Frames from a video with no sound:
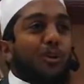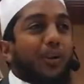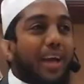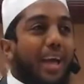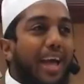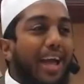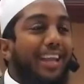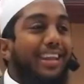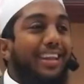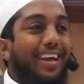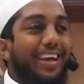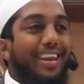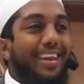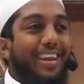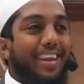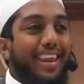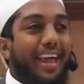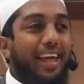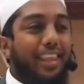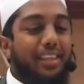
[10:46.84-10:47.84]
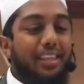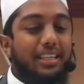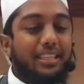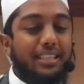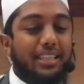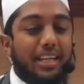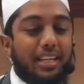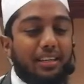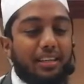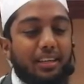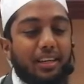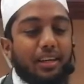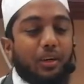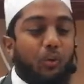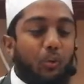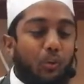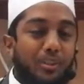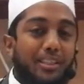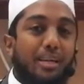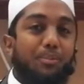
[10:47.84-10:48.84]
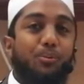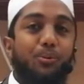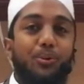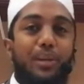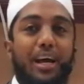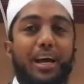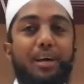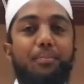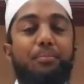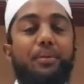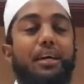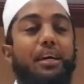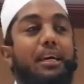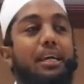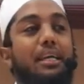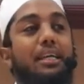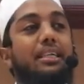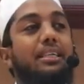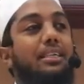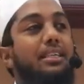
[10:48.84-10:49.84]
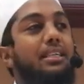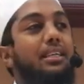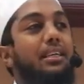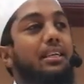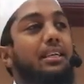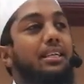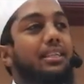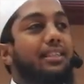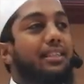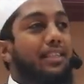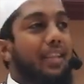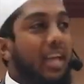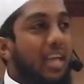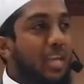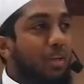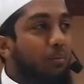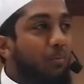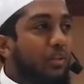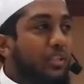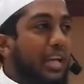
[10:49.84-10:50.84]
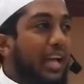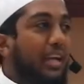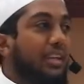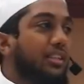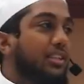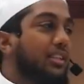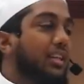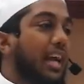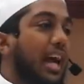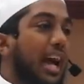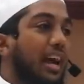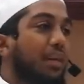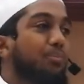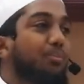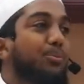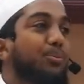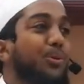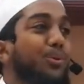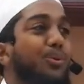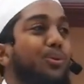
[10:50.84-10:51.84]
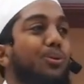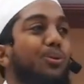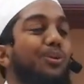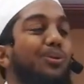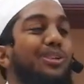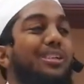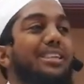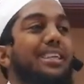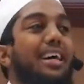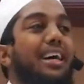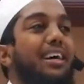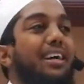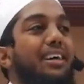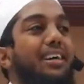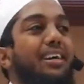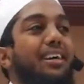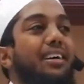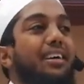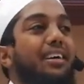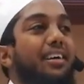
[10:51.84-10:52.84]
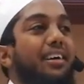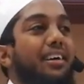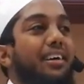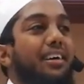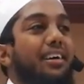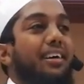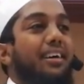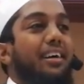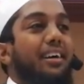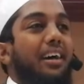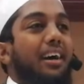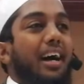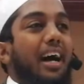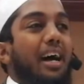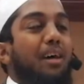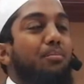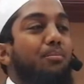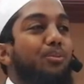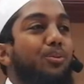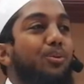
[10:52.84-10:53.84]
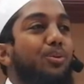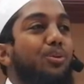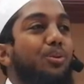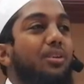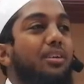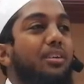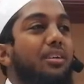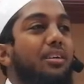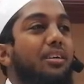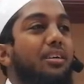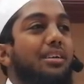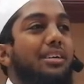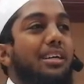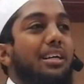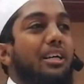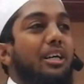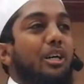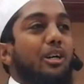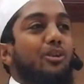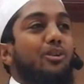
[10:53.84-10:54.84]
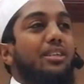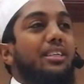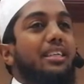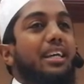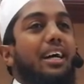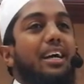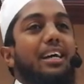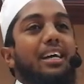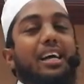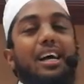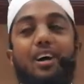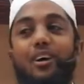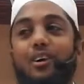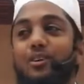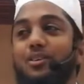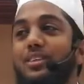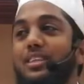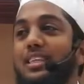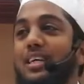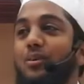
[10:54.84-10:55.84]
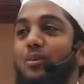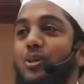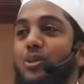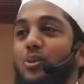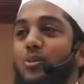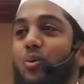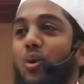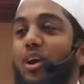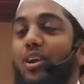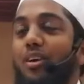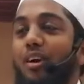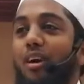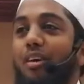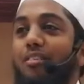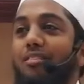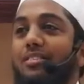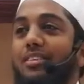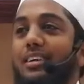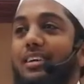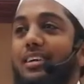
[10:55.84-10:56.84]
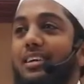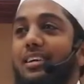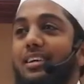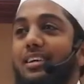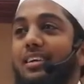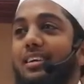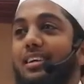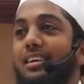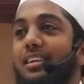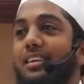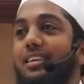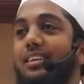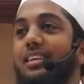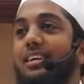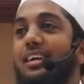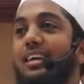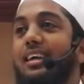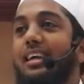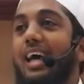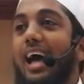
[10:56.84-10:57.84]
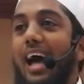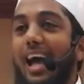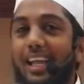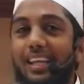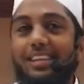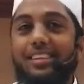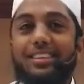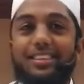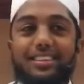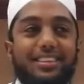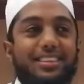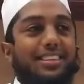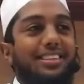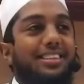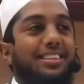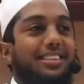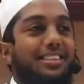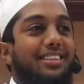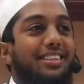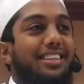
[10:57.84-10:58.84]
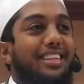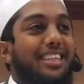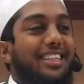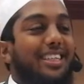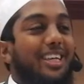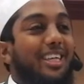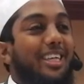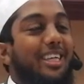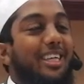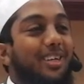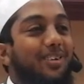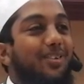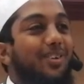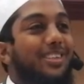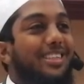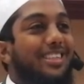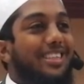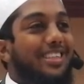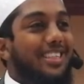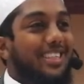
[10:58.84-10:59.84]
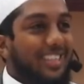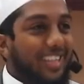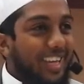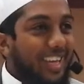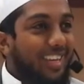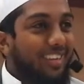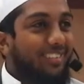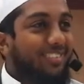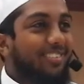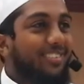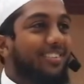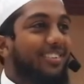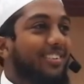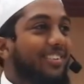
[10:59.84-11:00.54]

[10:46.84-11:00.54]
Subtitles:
had another son, was Abu Lahab. His name was actually Abdul Uzza. Abdul Uzza. Uzza was one of the idols. So he was the slave